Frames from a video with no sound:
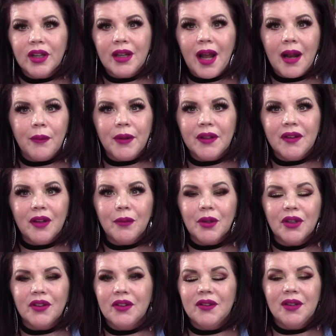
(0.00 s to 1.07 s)
really not a big deal
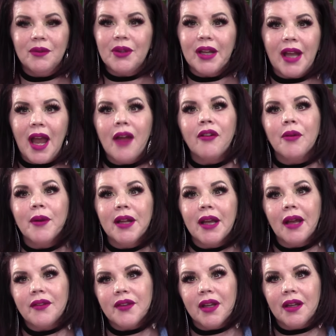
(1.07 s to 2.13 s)
because it seems like everybody
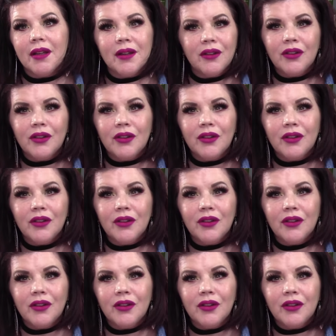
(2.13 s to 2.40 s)
gets it.